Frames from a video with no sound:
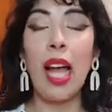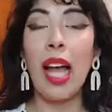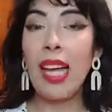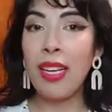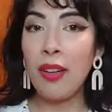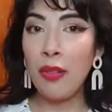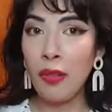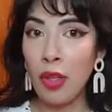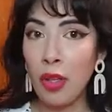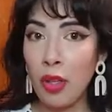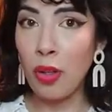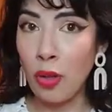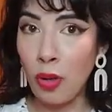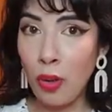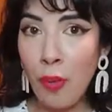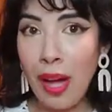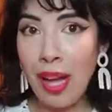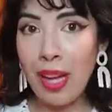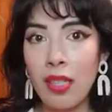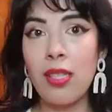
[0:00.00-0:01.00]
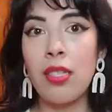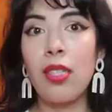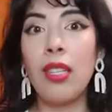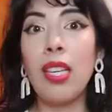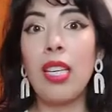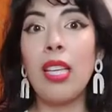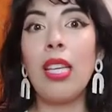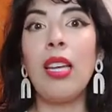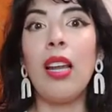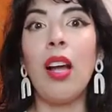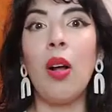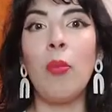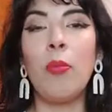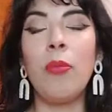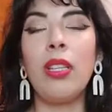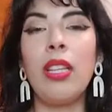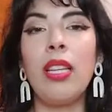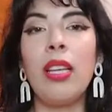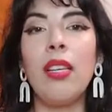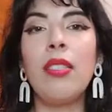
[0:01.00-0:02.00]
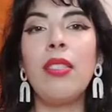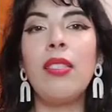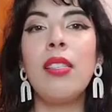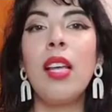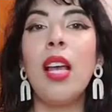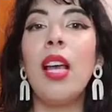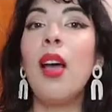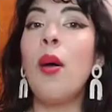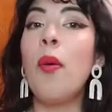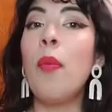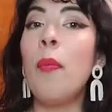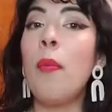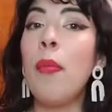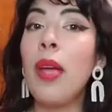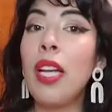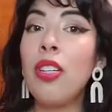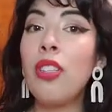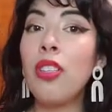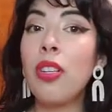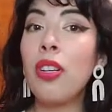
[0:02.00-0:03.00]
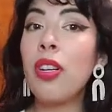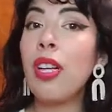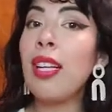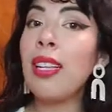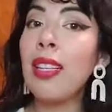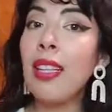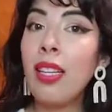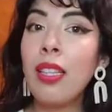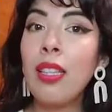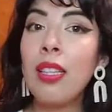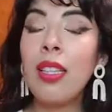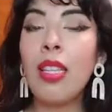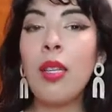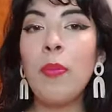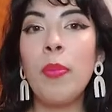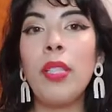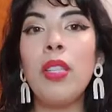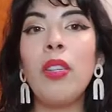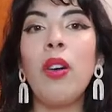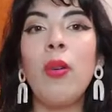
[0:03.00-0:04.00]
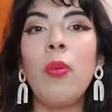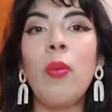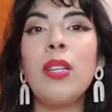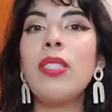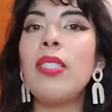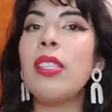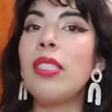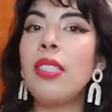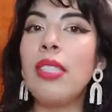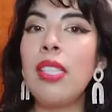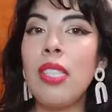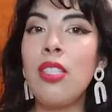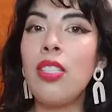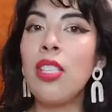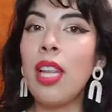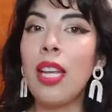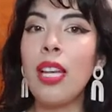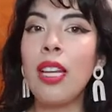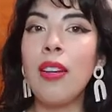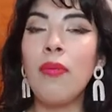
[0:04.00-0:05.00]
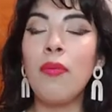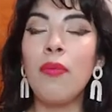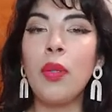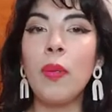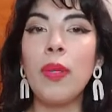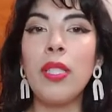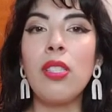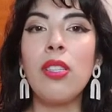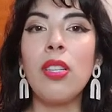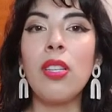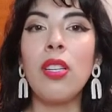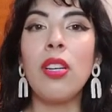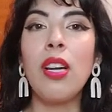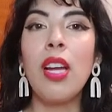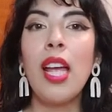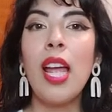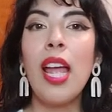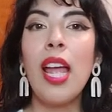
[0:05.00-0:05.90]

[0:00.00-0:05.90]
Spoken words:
And if you actually need help with this, make sure to click the link below where it says Teach Like an Influencer